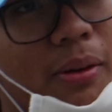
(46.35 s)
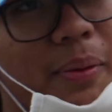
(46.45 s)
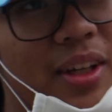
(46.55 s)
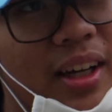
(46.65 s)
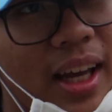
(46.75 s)
From
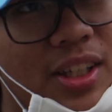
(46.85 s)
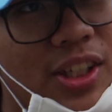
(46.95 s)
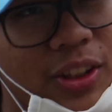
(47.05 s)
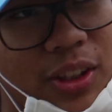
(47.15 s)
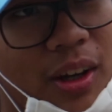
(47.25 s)
a young age,
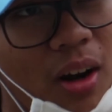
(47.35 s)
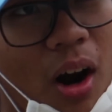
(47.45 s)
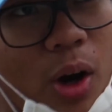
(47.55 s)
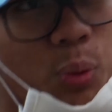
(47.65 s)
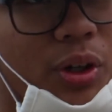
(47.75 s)
he took on
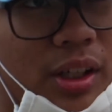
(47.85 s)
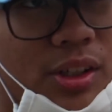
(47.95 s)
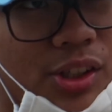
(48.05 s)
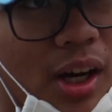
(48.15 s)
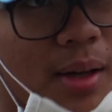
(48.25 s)

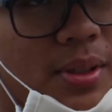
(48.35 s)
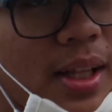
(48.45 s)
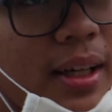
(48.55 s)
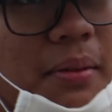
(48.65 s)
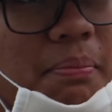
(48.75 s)
hard-working jobs
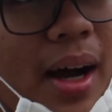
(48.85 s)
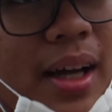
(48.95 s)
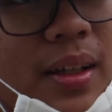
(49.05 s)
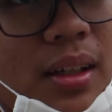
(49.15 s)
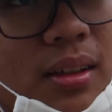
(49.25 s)
like
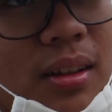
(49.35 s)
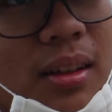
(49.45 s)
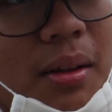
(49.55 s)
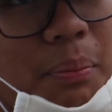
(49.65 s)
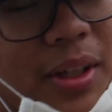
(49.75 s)
mining,
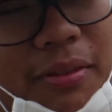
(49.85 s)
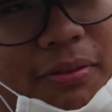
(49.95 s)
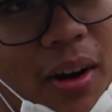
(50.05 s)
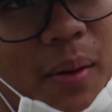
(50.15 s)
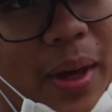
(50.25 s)
being a
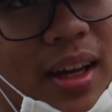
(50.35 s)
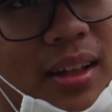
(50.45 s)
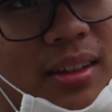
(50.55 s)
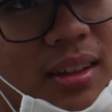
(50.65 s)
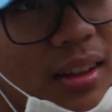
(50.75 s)

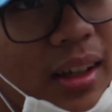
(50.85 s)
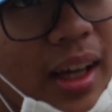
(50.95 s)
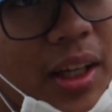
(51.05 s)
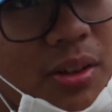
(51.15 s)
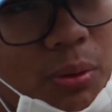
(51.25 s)
farmhand,
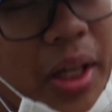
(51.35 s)
and